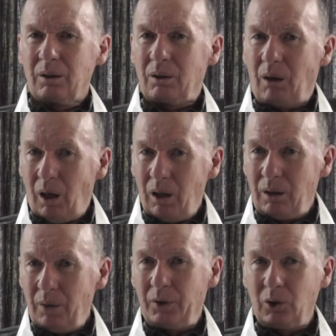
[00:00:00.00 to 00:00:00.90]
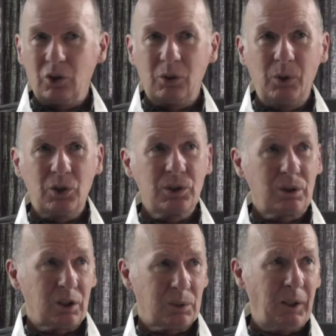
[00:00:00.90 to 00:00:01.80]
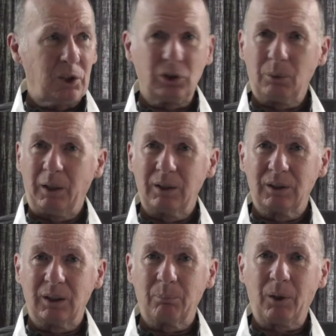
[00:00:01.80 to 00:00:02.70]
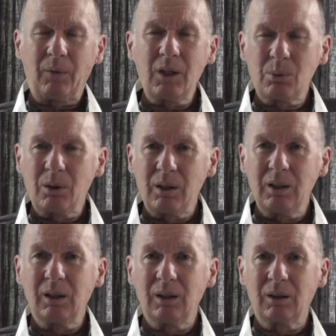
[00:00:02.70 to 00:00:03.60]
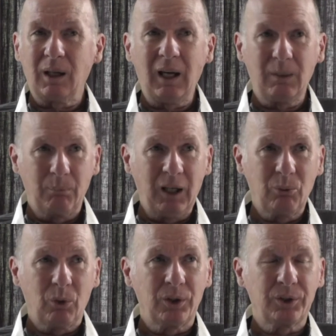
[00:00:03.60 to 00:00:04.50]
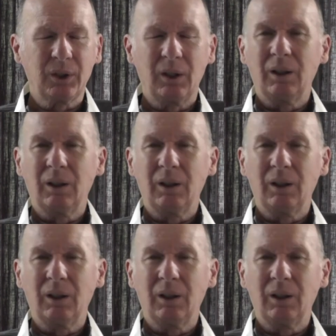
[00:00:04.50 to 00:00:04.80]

There are other contributions that are special to Bhante, but these were the, uh, the eight main ones.